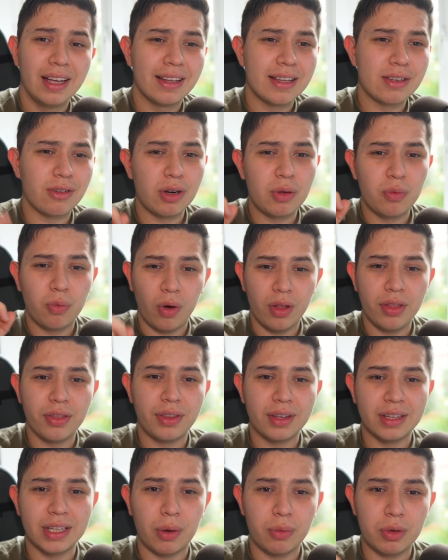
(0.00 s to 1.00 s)
there's only one
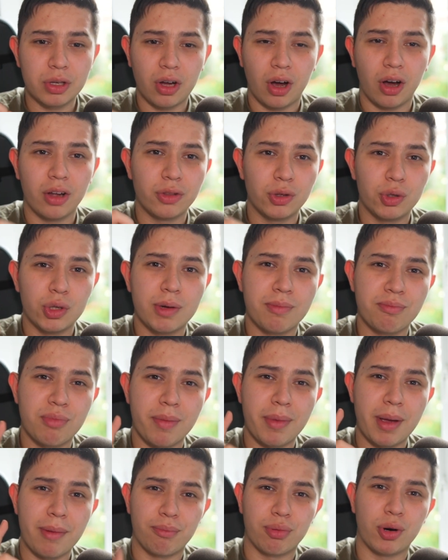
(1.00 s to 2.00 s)
thing that we can't do in
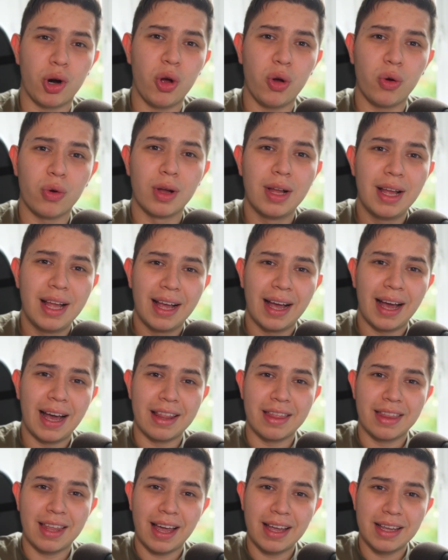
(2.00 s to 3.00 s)
Premiere Pro,
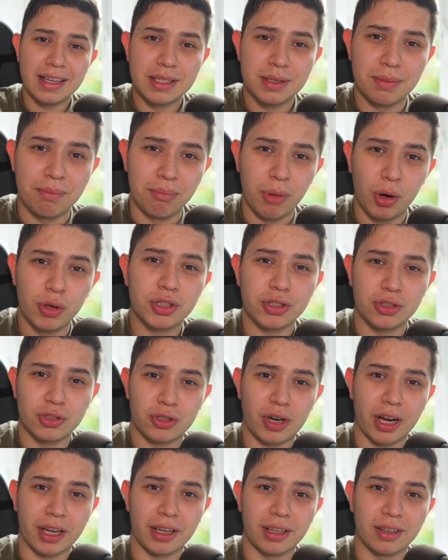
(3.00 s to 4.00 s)
and that is motion
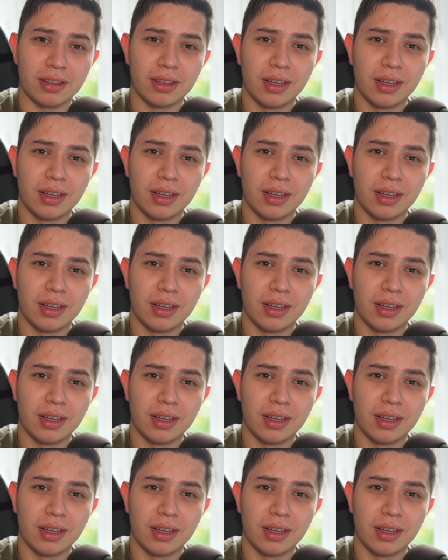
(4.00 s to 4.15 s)
tracking